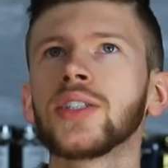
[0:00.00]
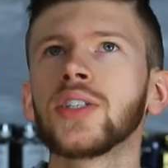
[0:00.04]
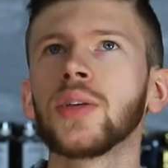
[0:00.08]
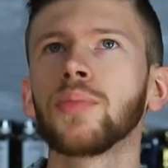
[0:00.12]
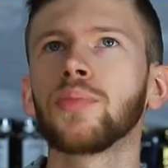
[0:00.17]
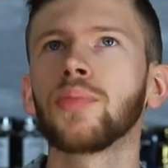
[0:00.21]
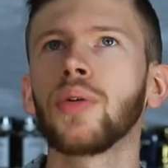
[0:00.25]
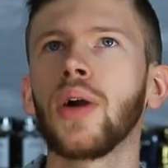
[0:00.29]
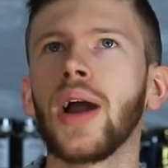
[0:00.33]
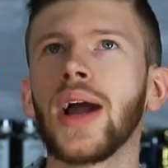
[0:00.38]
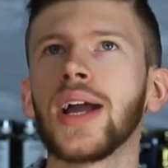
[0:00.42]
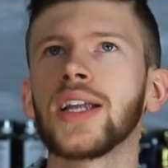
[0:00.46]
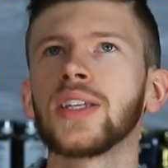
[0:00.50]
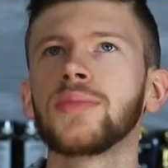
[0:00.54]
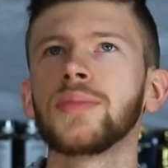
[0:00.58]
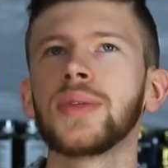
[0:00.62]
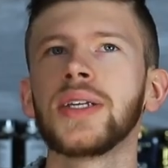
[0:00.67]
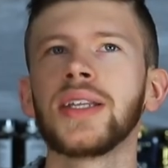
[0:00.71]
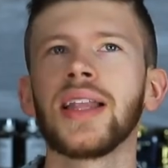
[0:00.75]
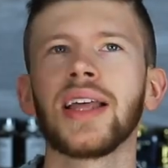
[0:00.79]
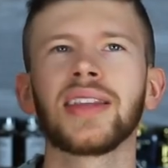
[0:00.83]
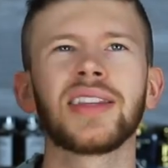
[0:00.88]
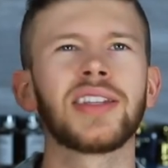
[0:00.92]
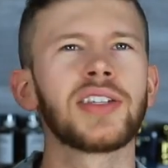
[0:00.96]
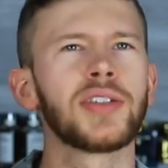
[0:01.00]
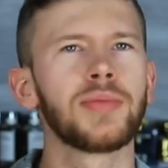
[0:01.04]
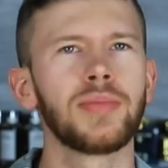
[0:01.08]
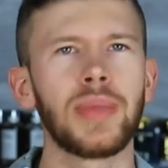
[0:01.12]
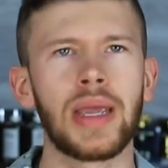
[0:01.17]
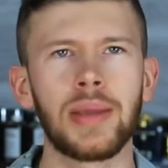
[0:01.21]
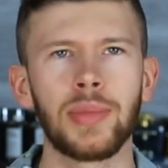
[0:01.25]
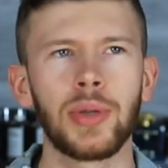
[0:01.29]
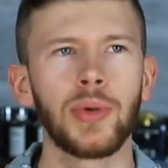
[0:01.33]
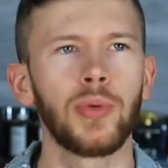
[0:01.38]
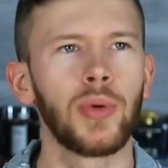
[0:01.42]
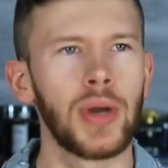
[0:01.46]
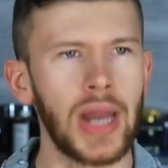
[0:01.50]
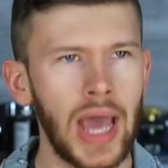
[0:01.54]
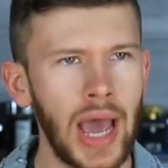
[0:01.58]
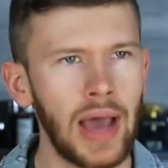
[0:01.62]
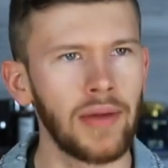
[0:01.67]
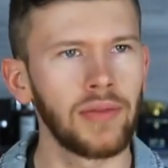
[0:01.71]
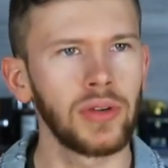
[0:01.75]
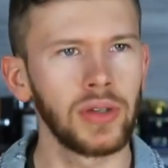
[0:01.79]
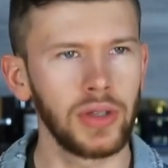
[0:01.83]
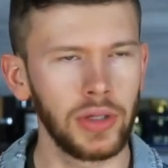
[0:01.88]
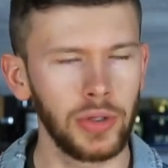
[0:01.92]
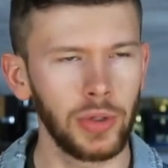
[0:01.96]
surprise me that this maybe would
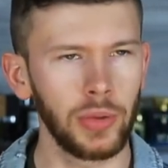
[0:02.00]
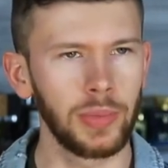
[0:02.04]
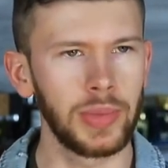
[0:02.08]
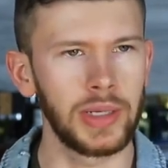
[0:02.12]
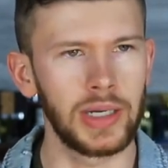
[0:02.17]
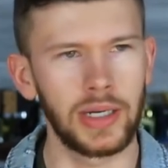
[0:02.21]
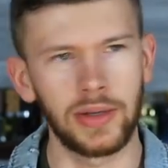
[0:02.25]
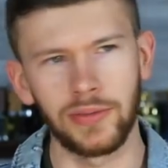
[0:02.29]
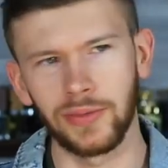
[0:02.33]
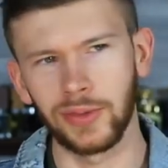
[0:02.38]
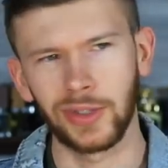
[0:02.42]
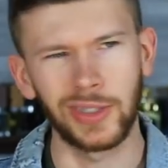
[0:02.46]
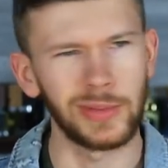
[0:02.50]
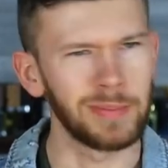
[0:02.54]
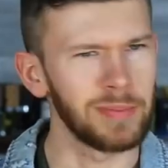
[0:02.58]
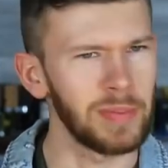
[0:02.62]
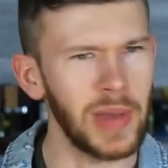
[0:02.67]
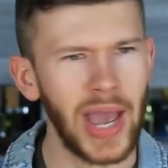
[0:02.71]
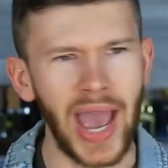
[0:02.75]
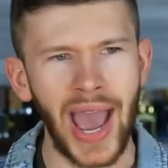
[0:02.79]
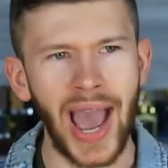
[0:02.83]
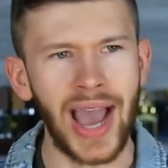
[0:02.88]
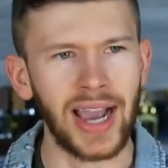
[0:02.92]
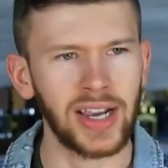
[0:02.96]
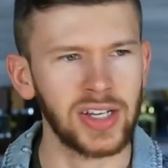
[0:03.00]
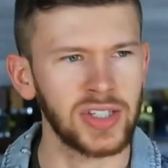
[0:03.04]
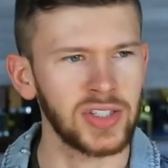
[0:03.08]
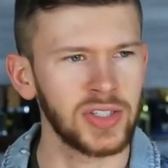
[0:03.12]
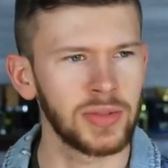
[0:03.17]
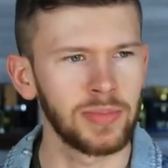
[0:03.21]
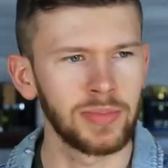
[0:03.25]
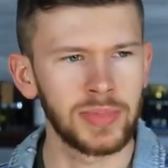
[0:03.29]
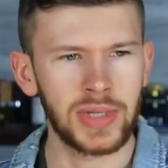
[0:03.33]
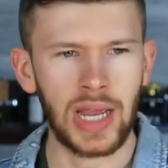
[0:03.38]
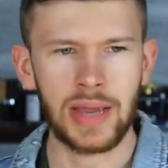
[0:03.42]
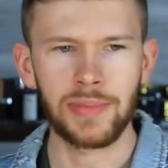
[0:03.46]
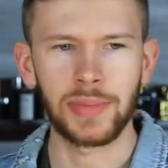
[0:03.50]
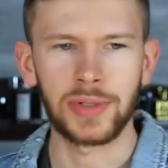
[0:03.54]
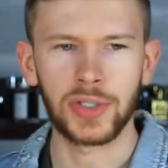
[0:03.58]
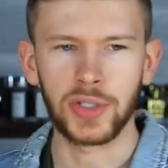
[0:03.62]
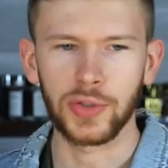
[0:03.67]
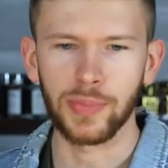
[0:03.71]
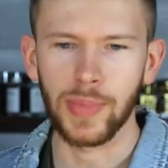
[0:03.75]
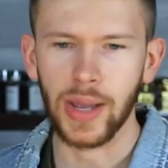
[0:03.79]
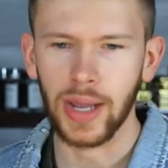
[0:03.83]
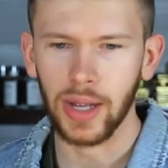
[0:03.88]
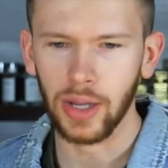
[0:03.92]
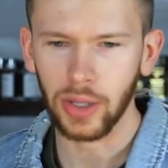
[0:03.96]
have a little bit of a axe type of
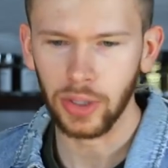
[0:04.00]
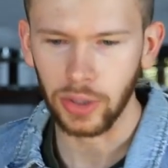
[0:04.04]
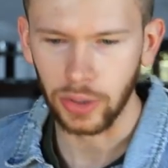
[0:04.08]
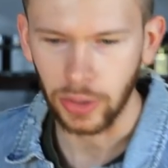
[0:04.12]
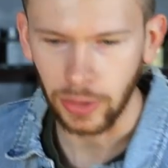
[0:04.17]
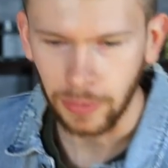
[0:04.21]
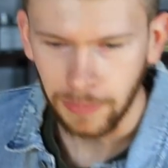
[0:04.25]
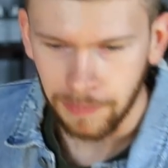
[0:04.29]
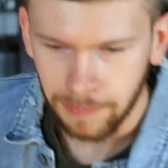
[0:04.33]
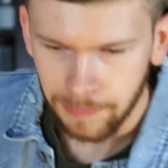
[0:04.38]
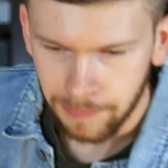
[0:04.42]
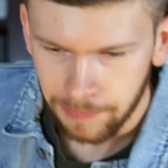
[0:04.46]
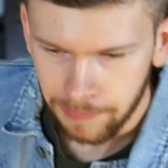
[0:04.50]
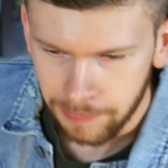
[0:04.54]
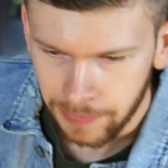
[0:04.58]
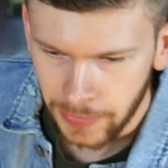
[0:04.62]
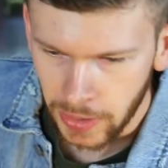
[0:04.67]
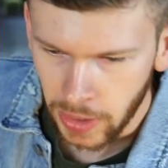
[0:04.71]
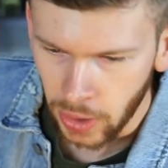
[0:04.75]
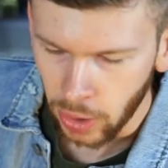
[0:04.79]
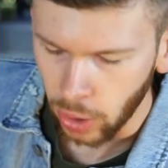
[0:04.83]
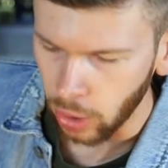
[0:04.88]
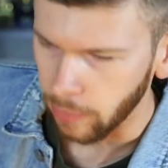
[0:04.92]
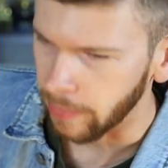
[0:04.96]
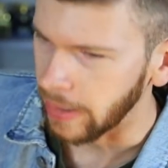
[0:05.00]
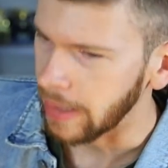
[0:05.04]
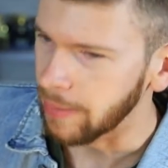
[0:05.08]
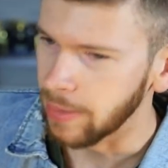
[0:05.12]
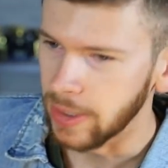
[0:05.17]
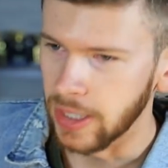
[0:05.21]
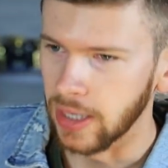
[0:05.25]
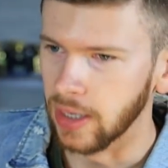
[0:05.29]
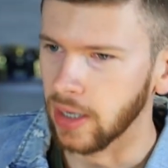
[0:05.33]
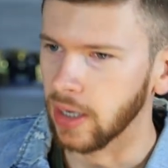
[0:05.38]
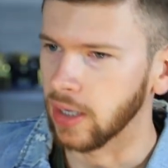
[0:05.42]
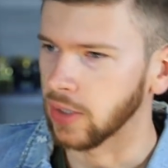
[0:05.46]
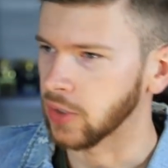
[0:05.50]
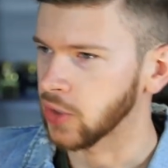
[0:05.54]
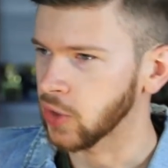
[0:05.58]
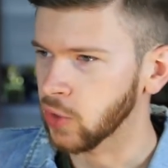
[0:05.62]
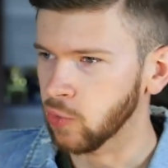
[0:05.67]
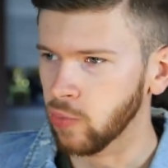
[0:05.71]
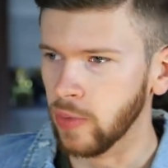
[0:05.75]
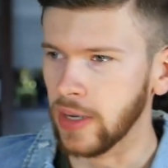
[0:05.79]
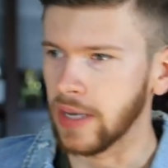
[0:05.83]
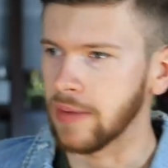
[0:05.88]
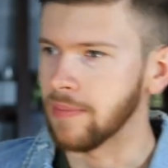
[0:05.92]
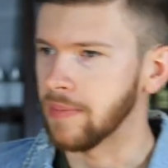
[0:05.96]
smell or or maybe a, a,
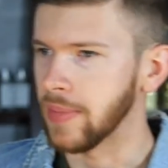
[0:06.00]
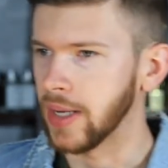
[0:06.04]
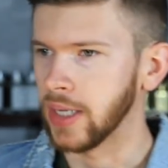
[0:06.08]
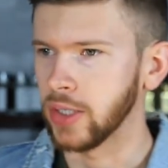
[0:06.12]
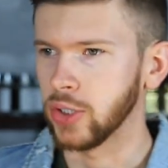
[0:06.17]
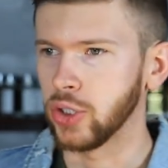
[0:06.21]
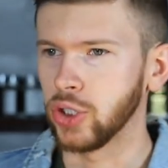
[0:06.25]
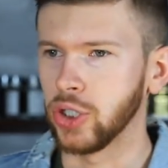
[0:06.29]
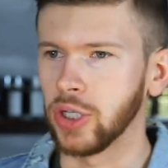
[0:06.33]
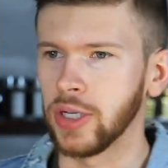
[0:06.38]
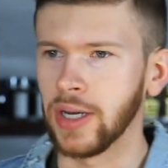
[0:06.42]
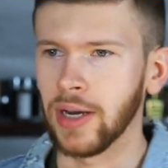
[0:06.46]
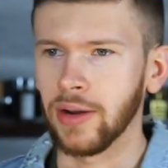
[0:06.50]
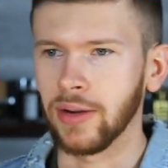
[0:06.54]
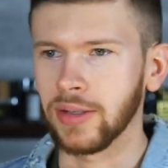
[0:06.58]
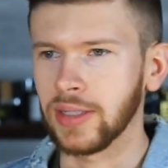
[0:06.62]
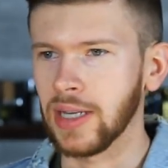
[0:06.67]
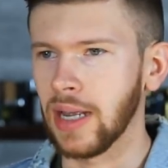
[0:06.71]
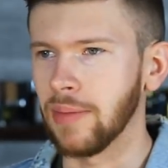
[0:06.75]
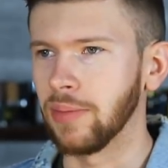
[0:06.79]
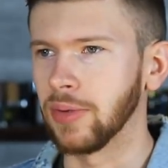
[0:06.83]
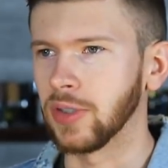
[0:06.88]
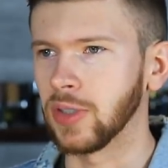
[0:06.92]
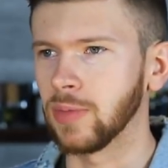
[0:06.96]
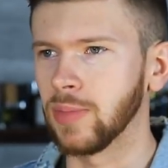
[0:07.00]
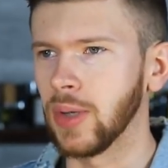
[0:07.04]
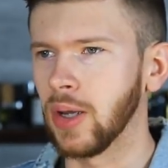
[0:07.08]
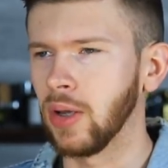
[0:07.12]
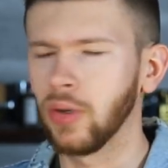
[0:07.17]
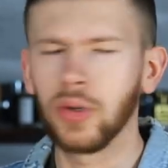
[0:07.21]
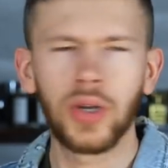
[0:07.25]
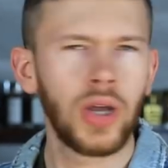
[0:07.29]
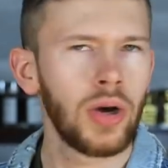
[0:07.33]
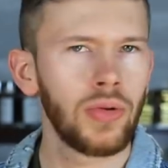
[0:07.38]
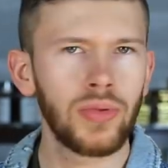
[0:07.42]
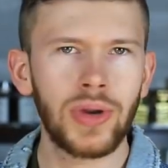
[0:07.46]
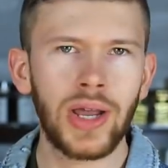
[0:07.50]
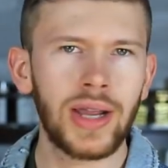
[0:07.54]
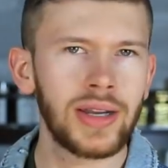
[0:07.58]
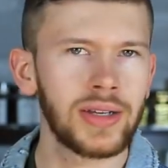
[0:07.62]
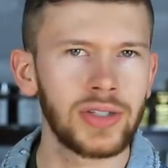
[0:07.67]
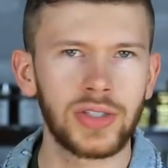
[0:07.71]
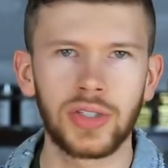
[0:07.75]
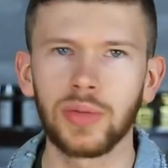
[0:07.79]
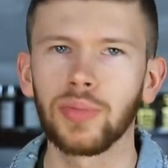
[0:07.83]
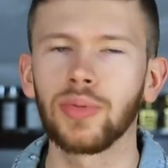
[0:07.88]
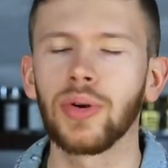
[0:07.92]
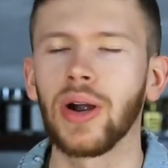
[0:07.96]
sweet men's generic type of smell. No, not a
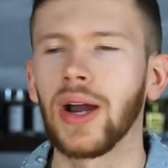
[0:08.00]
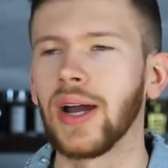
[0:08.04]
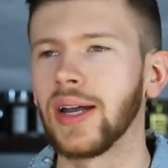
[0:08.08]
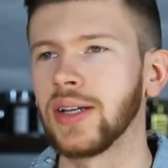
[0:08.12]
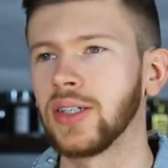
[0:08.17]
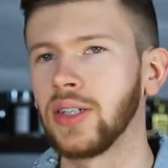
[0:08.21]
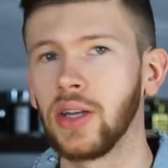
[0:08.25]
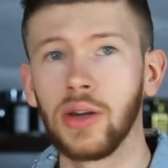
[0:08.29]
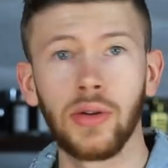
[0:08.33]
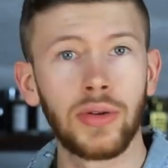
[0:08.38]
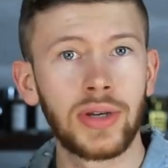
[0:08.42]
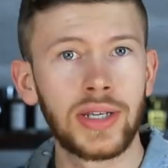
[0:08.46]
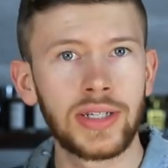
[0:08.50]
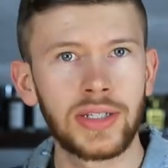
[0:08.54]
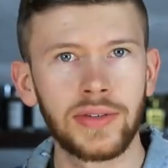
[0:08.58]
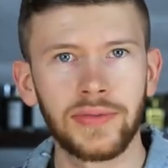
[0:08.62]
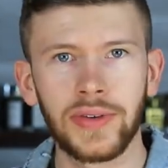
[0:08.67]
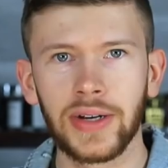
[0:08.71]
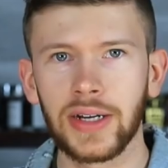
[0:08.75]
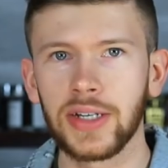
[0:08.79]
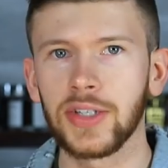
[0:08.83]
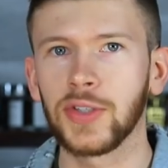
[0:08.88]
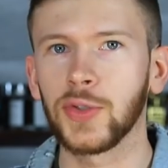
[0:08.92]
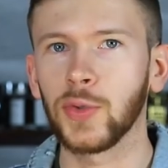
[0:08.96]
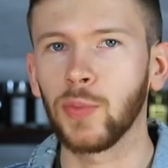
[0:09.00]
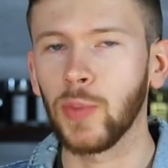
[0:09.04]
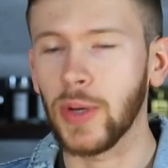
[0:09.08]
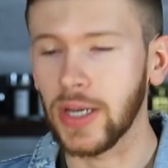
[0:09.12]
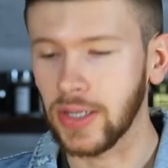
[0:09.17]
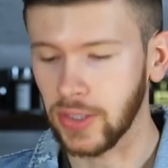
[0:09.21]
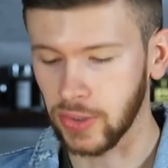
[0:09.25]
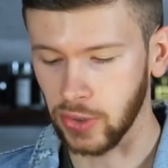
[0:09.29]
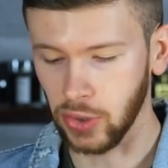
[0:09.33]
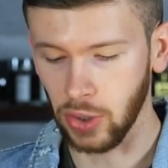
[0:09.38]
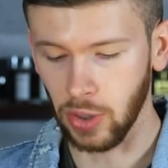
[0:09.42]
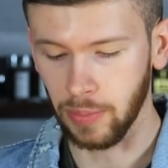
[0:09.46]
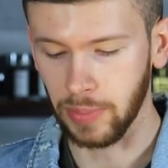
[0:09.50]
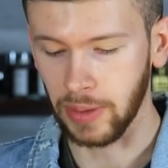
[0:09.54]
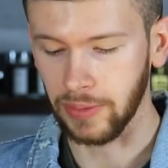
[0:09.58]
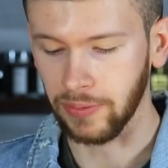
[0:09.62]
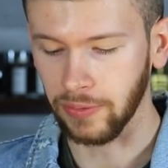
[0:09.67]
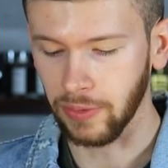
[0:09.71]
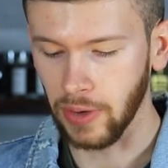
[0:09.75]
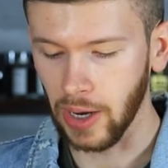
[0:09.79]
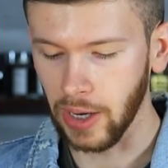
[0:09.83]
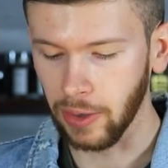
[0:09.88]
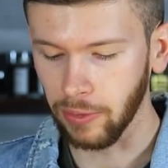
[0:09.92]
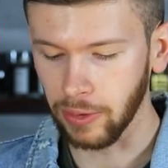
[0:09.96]
surprise. You know, it is a very sweet, syrupy
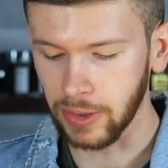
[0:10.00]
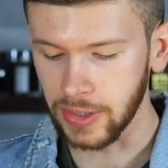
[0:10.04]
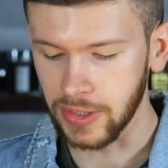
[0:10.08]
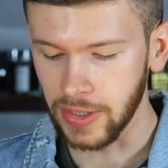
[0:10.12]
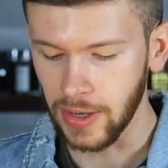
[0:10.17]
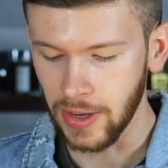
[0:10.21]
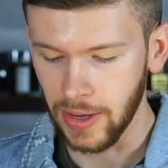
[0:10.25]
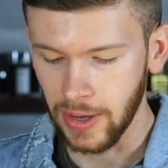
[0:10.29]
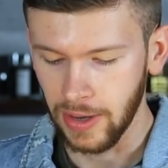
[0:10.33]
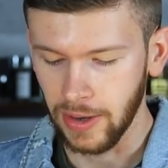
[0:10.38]
fragrance.